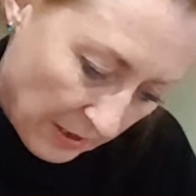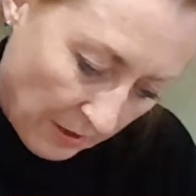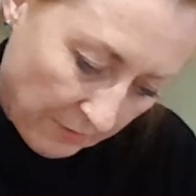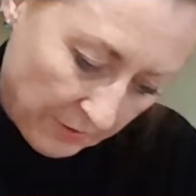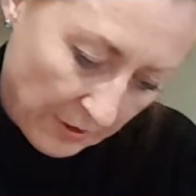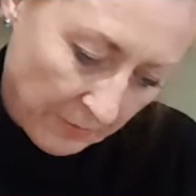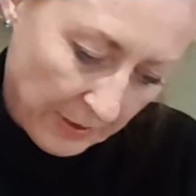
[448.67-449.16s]

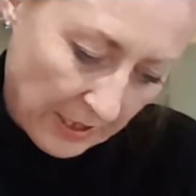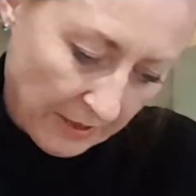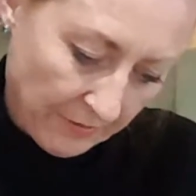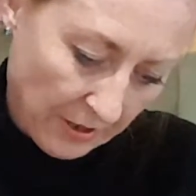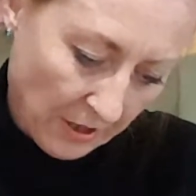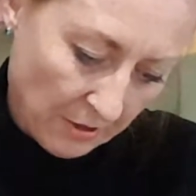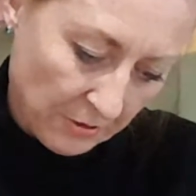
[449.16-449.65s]
over in a minute. If
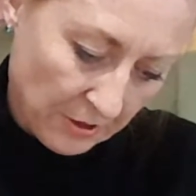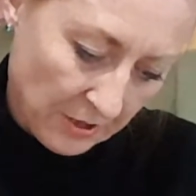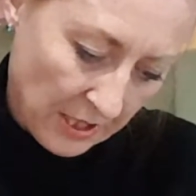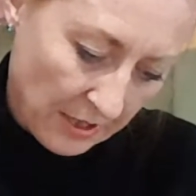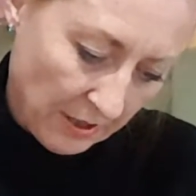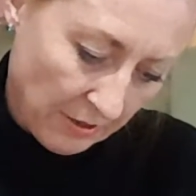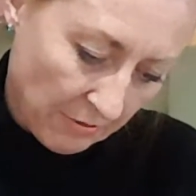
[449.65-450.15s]
it goes
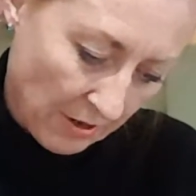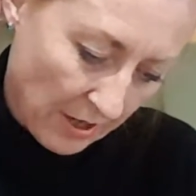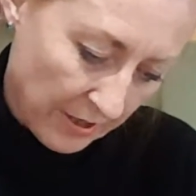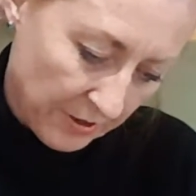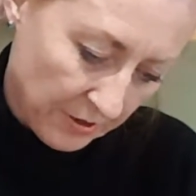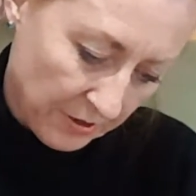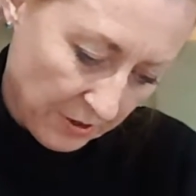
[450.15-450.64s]
near your
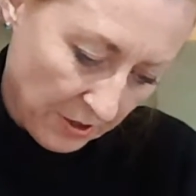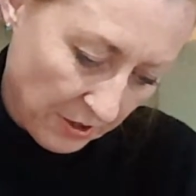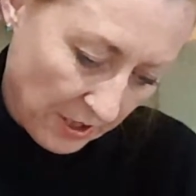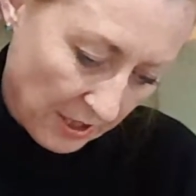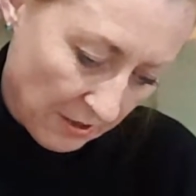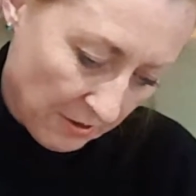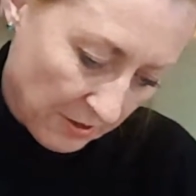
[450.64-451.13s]
eye, just tuck
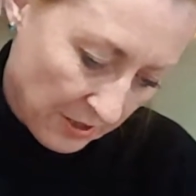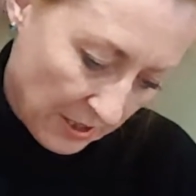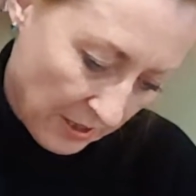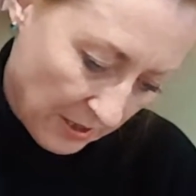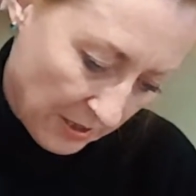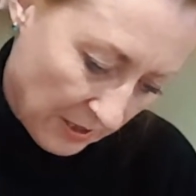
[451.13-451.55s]
it under.